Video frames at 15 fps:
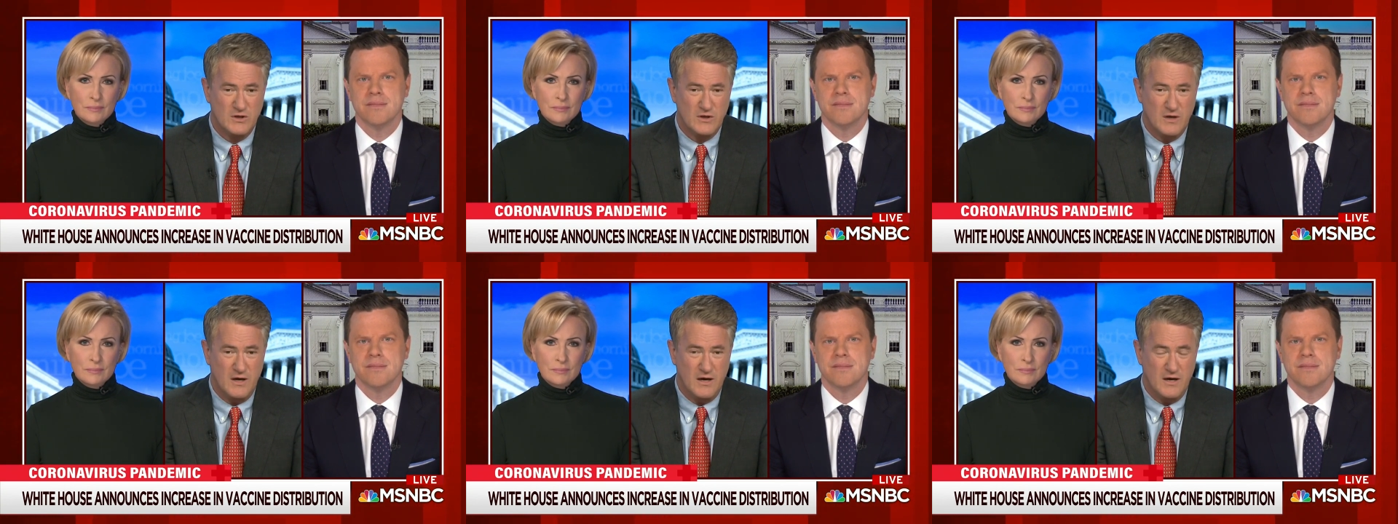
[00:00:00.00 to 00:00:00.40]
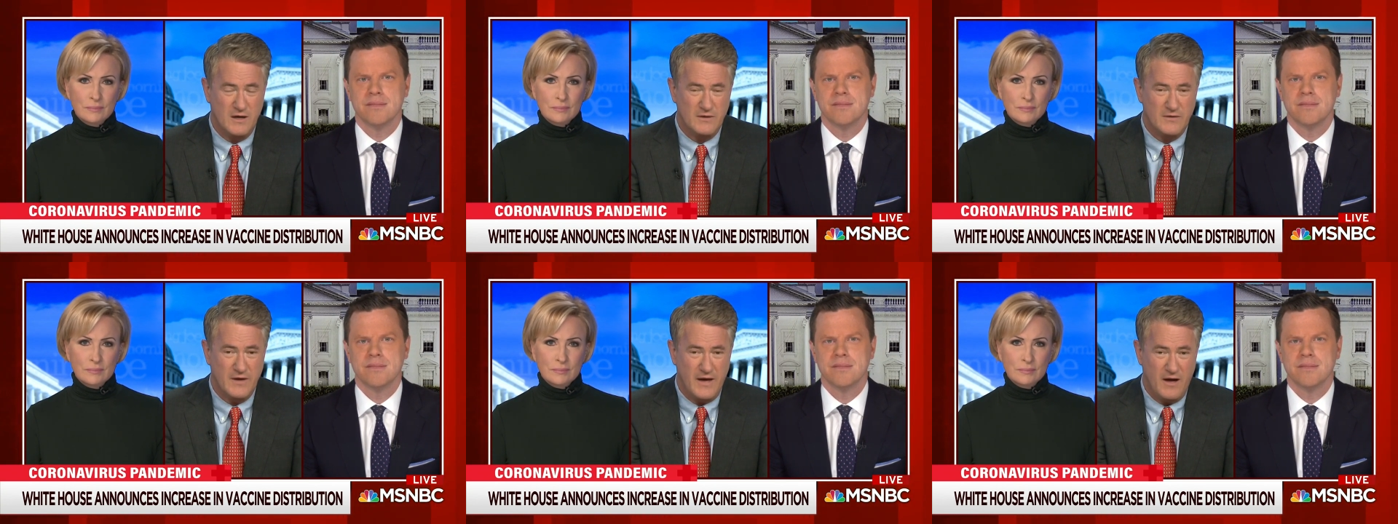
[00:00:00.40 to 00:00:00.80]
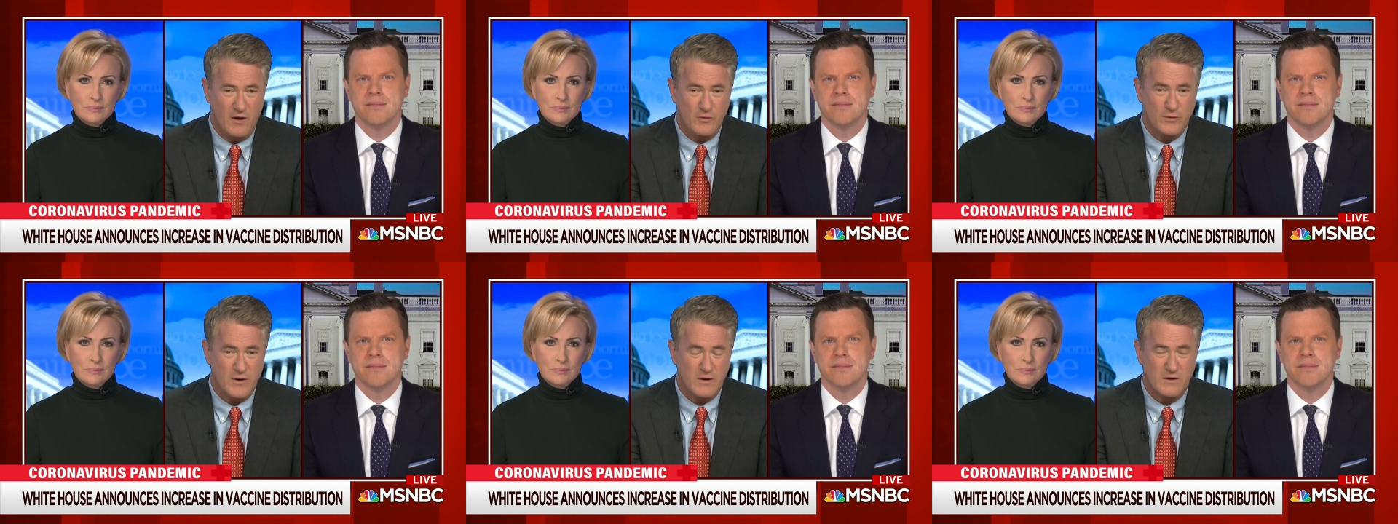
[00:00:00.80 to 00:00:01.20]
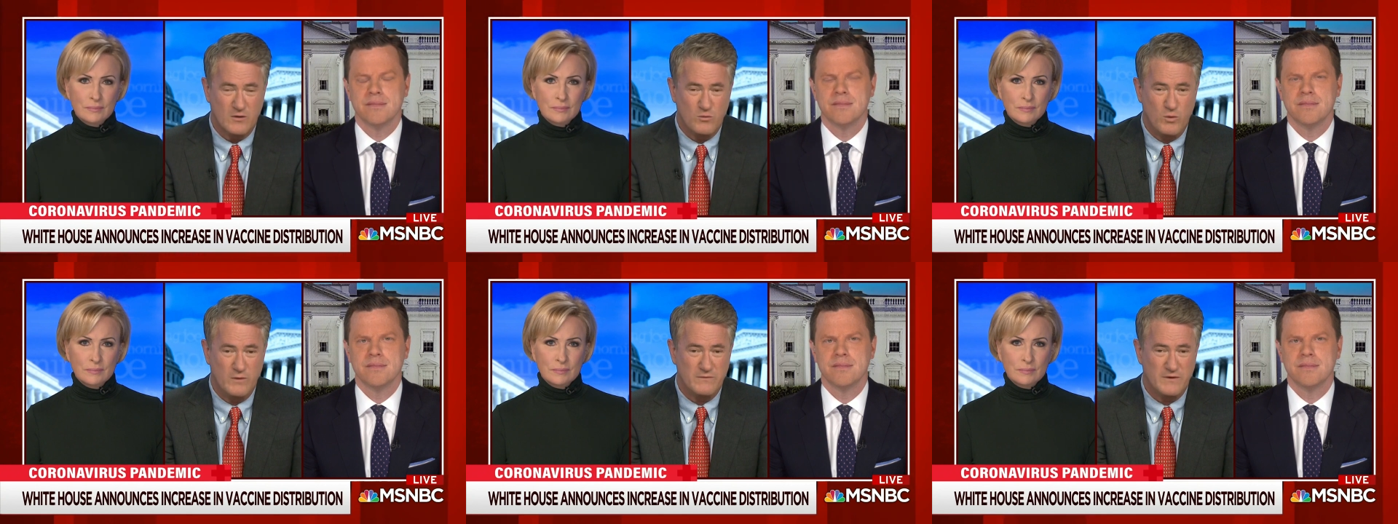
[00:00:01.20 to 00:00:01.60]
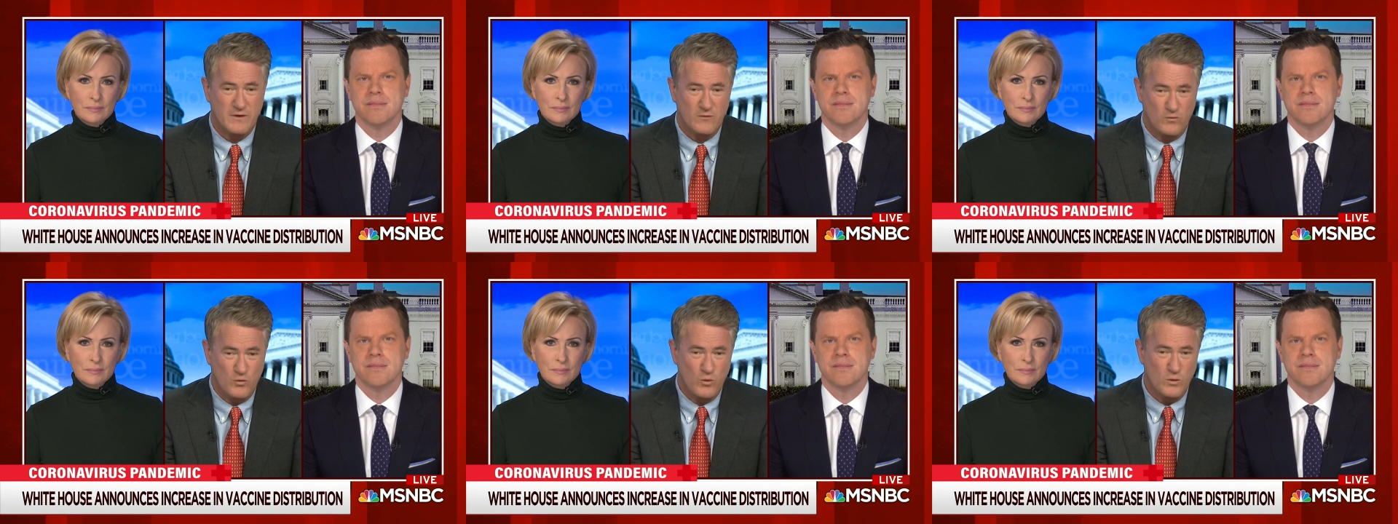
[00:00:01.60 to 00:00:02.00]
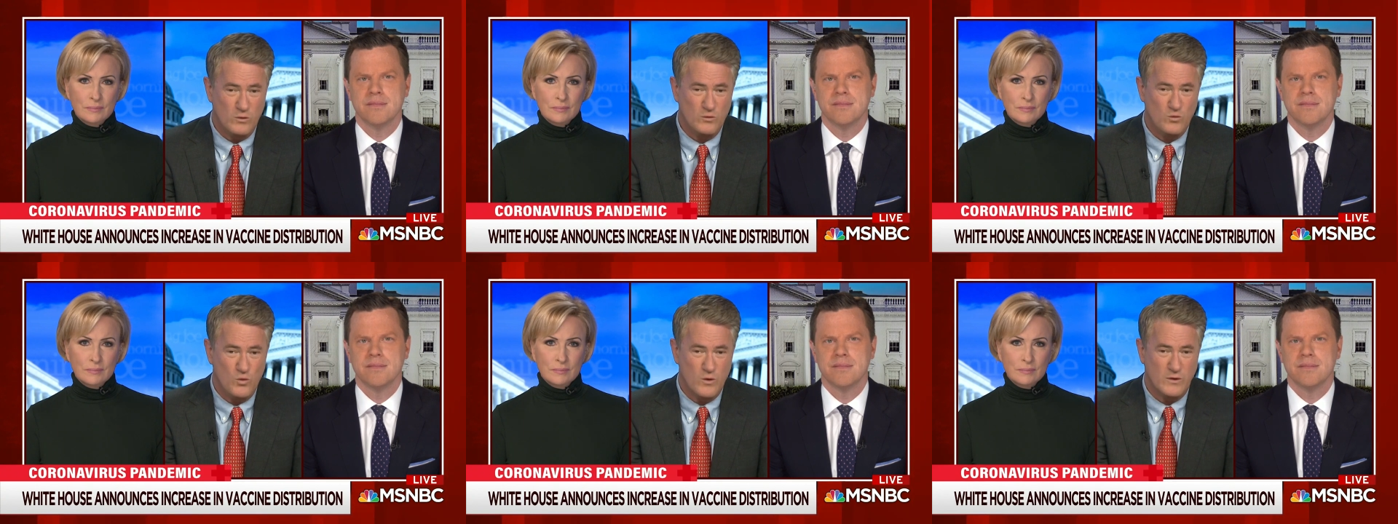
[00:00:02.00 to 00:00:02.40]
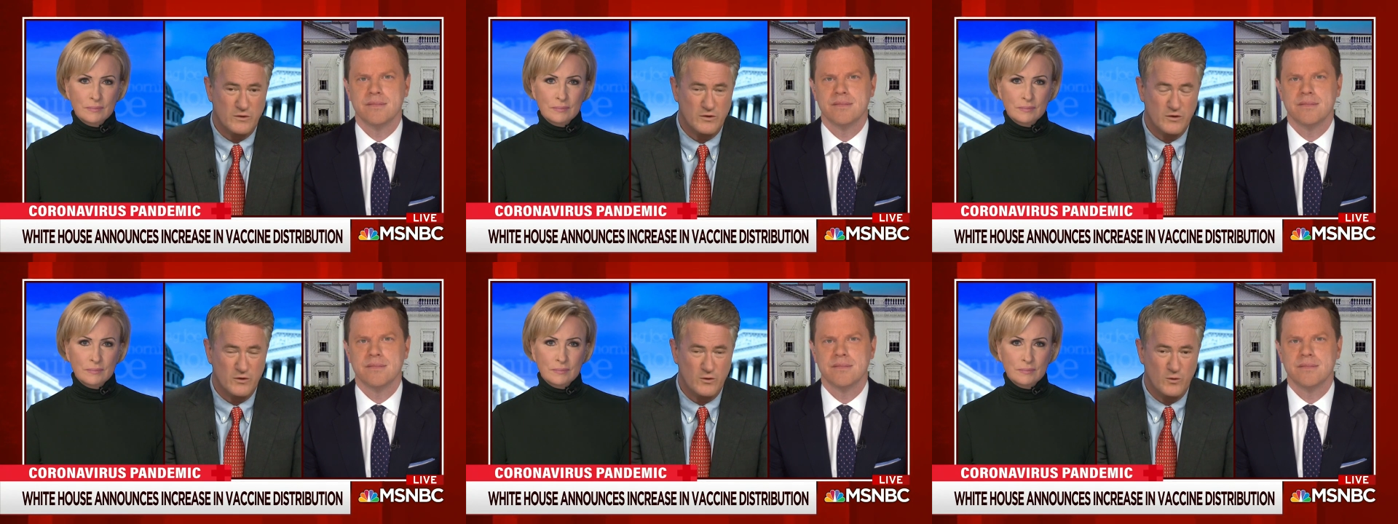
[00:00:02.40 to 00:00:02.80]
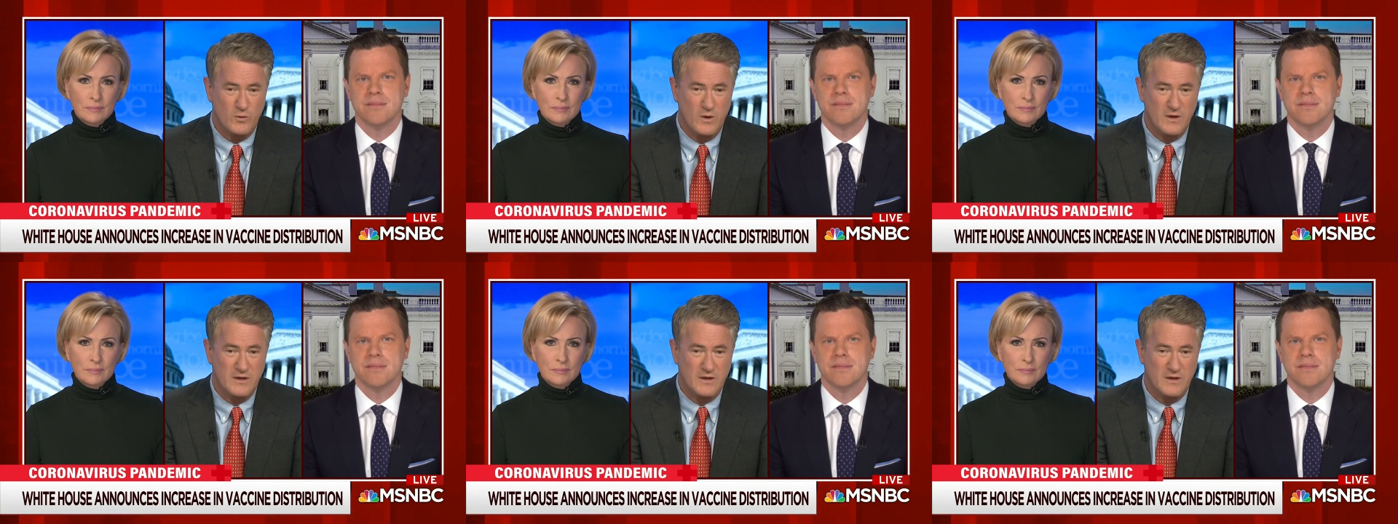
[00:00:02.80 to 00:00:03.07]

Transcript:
Speaker 1: uh, the healthcare equivalent of World War II